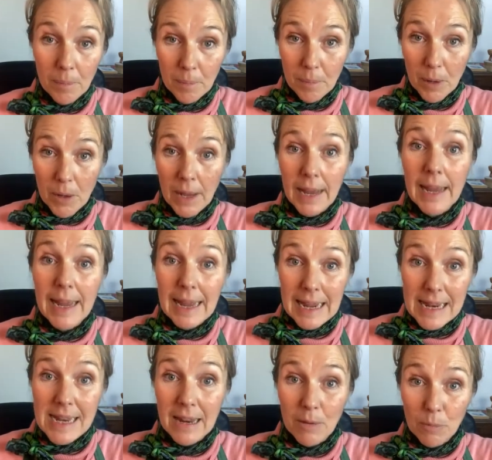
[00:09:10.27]
by
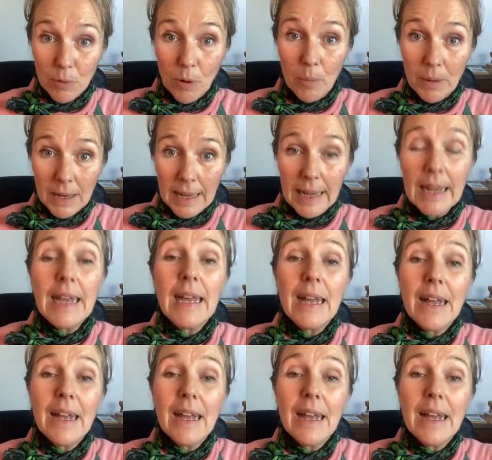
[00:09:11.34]
eating properly,